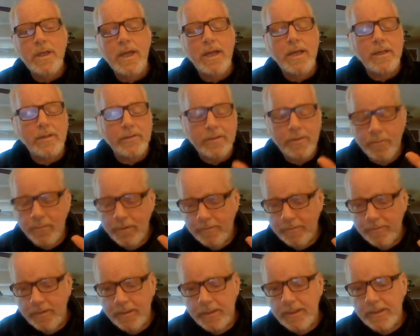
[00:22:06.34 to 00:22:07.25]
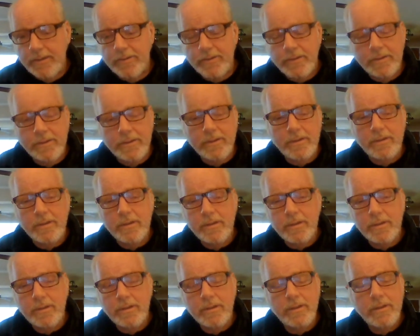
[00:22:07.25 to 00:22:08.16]
And it's in Revelation.
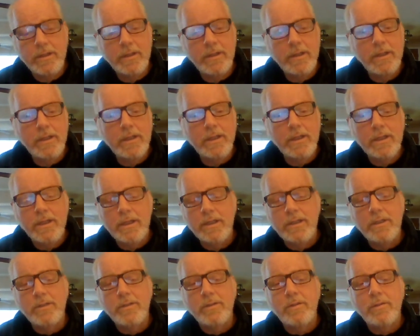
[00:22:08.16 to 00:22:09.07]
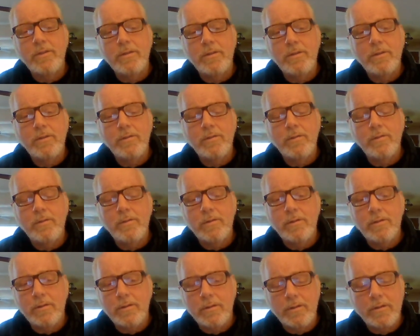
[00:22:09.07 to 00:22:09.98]
He's
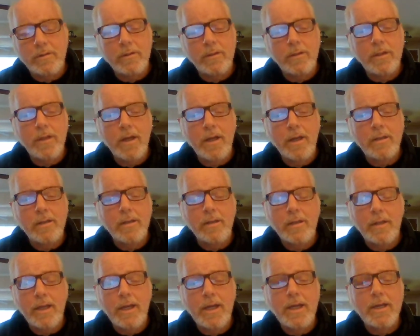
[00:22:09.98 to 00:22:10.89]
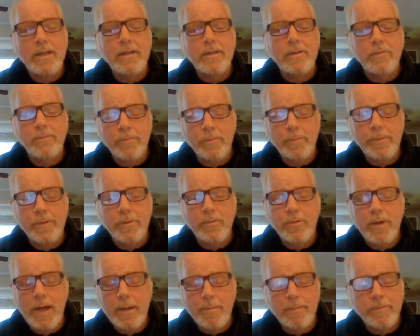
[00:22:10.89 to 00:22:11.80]
the lion from the
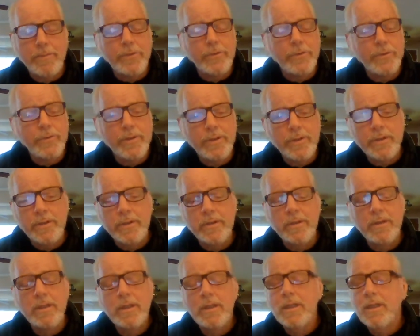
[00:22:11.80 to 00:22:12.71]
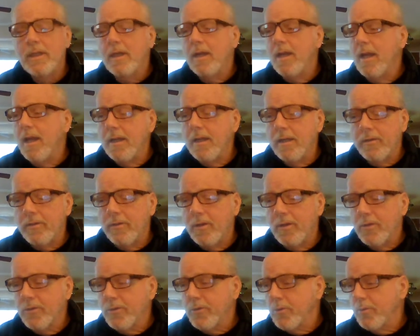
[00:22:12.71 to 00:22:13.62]
tribe of Judah. And it's
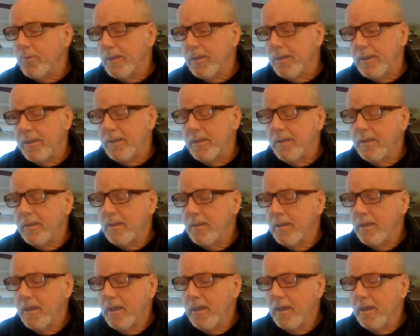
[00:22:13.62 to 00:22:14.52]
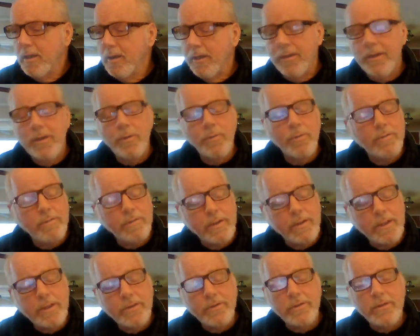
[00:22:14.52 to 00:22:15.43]
also in, I think,
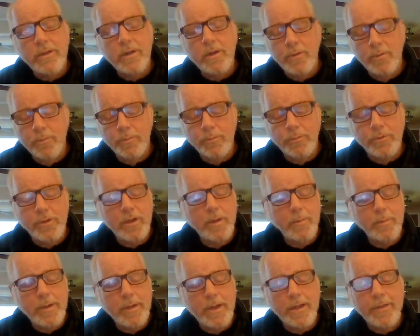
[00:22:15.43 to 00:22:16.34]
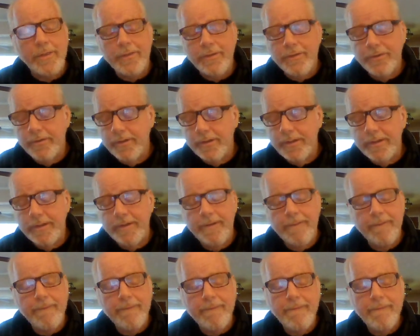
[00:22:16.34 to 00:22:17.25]
Revelation or Jeremiah thirty.